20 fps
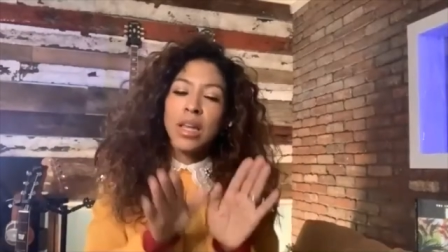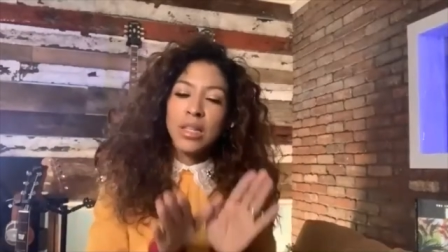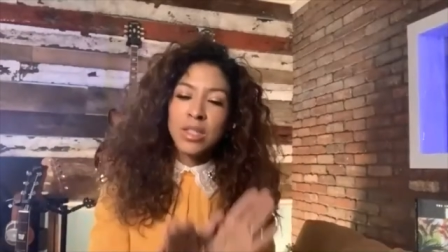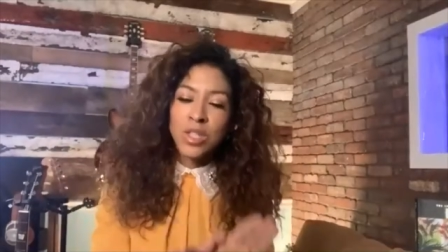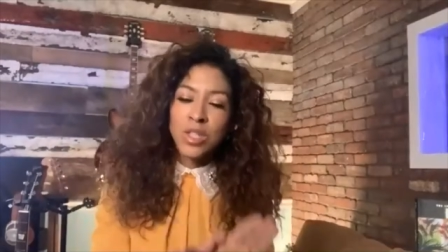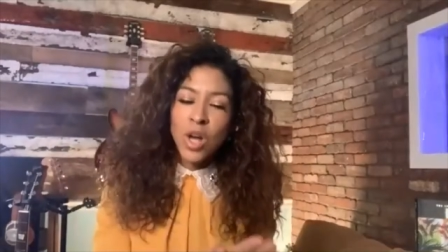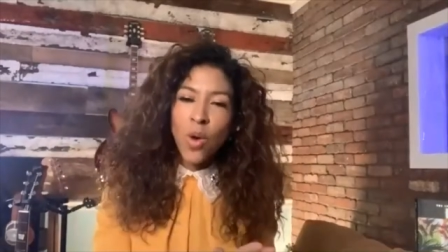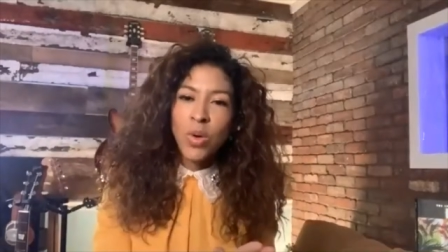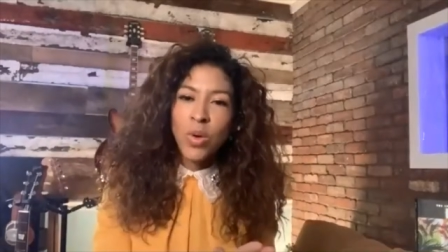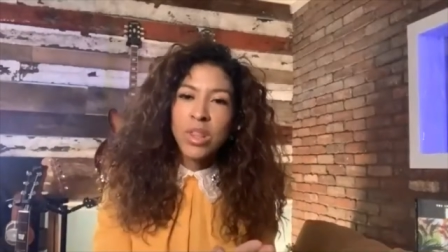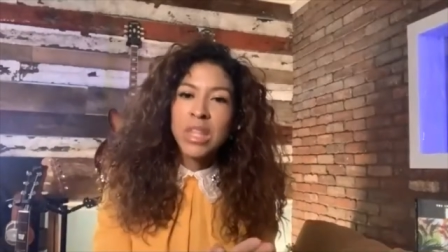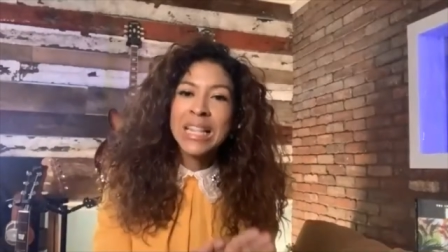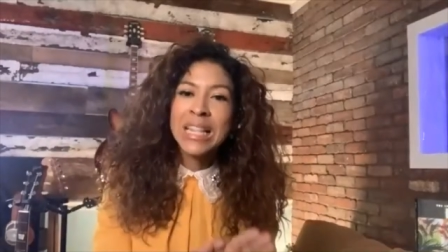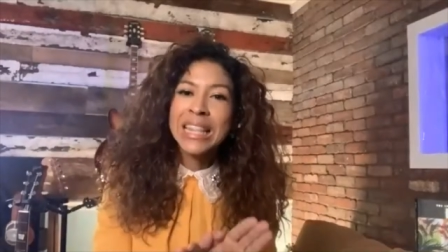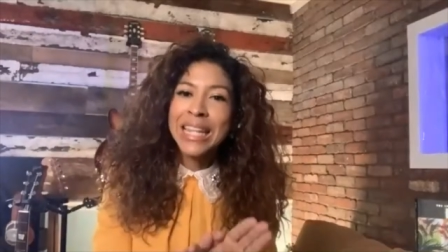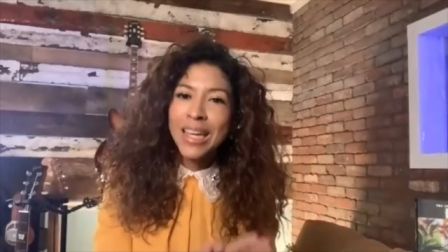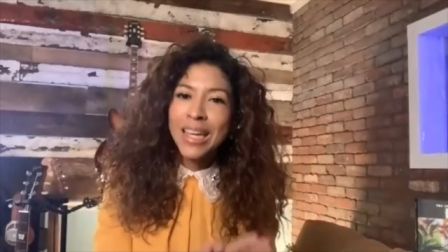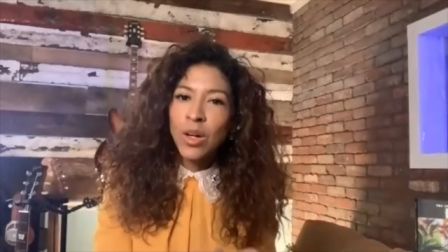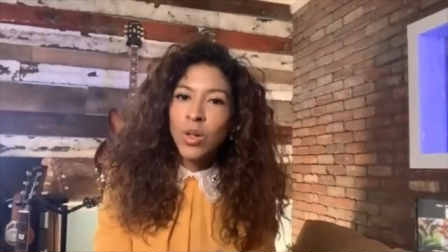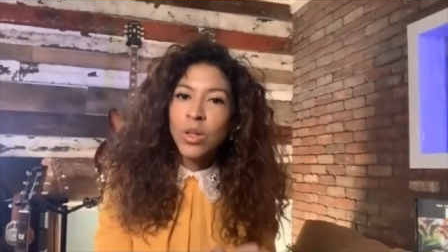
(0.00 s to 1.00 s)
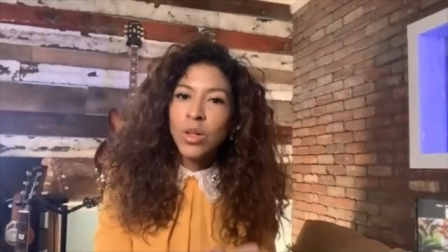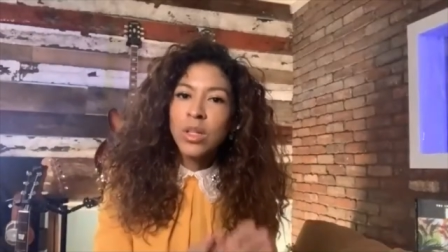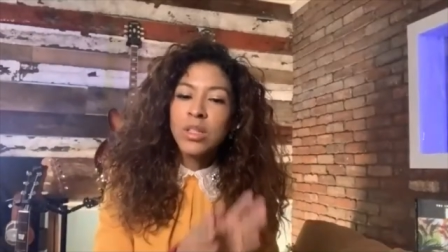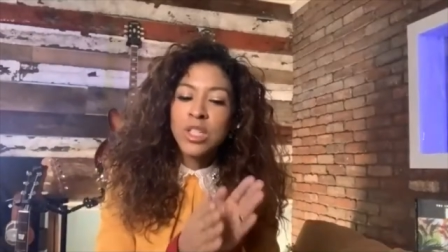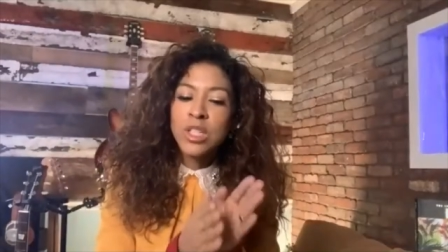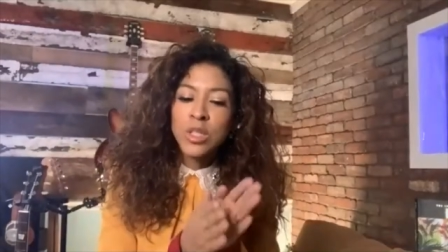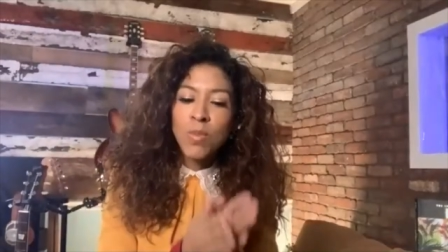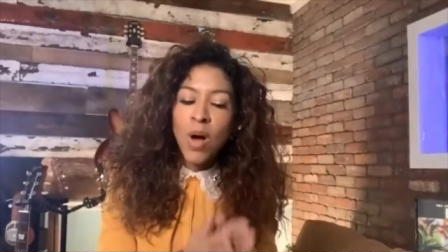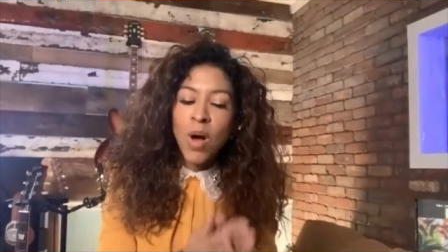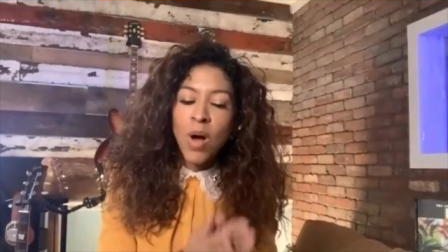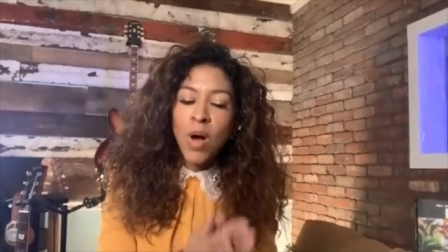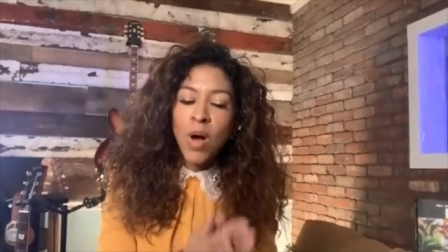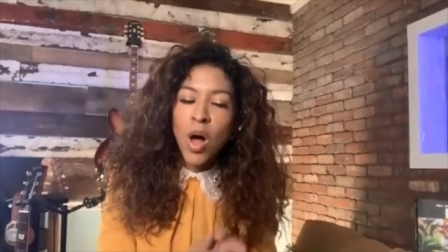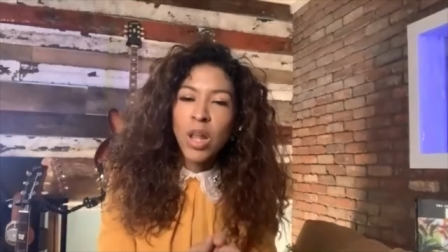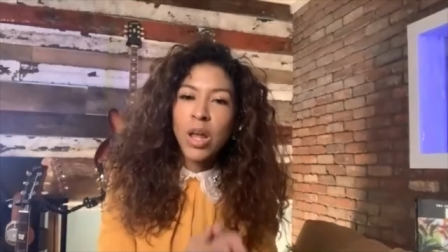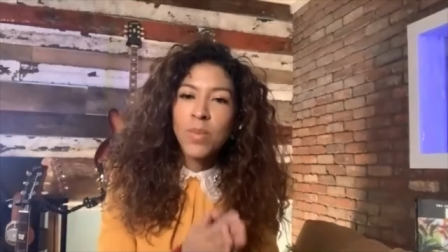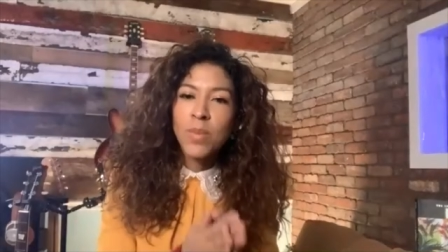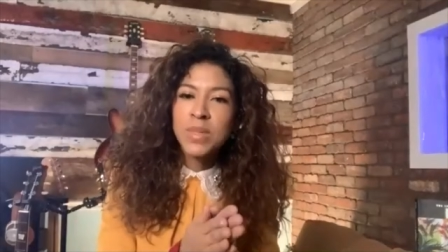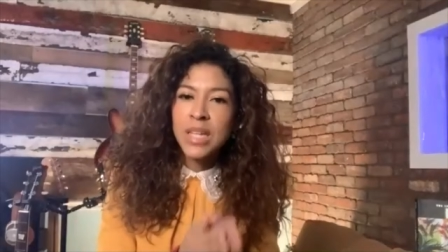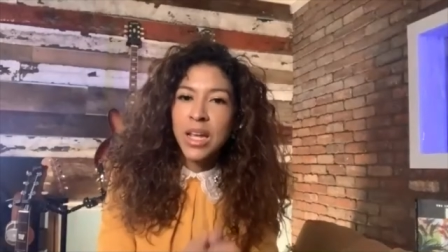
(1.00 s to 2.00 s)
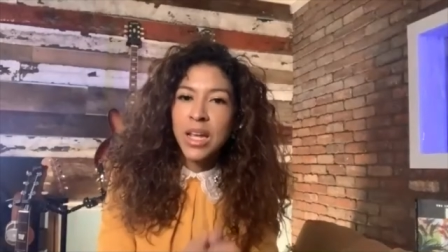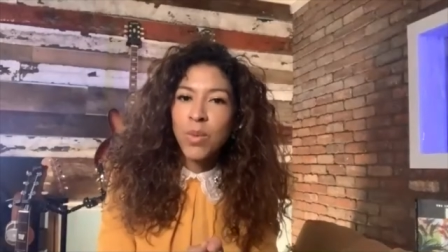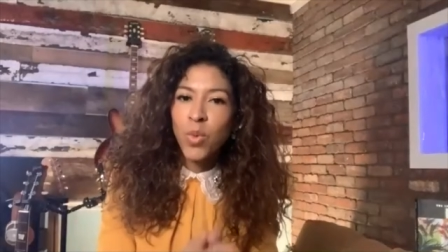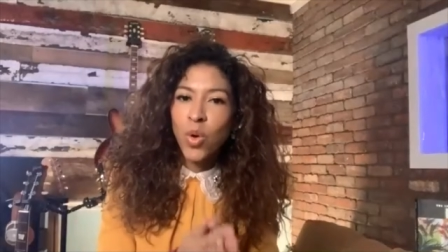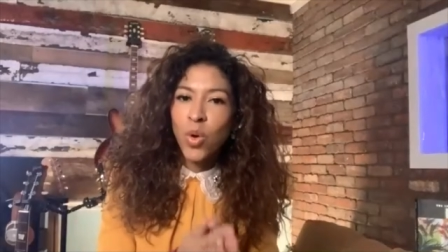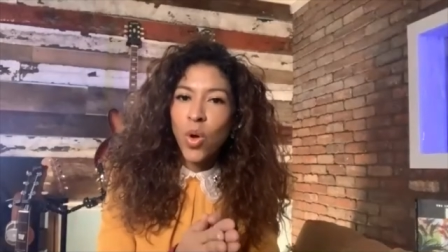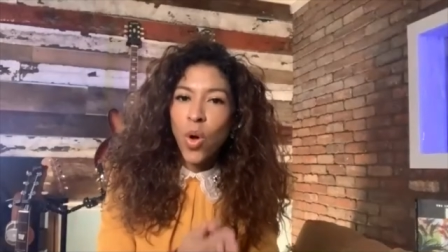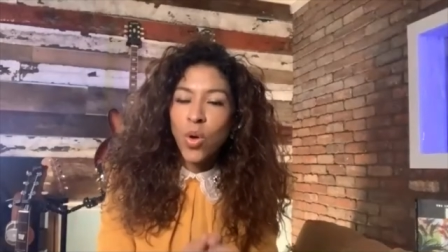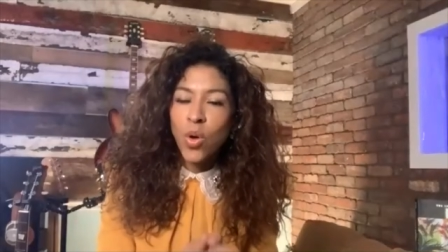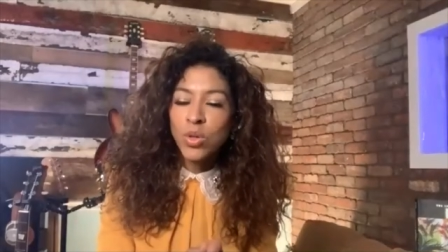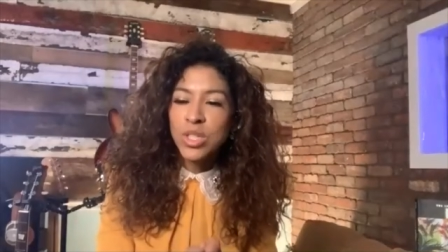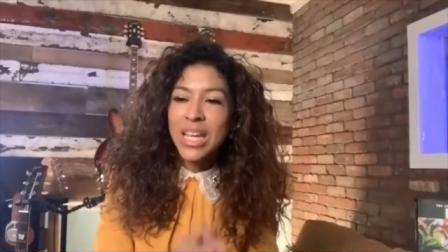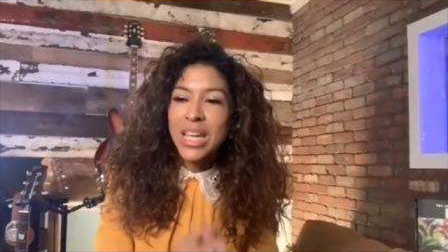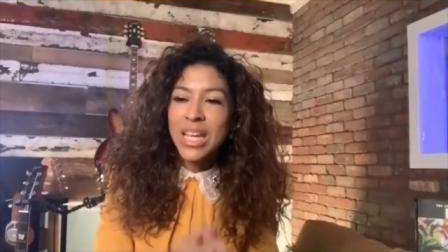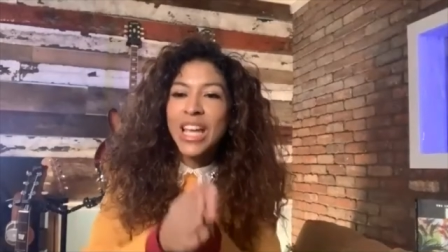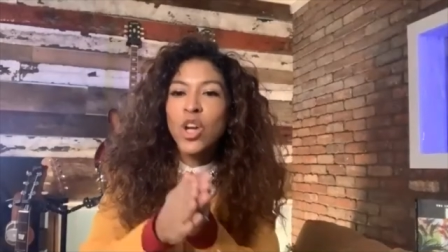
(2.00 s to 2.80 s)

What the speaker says: Start with little, small, obtainable goals.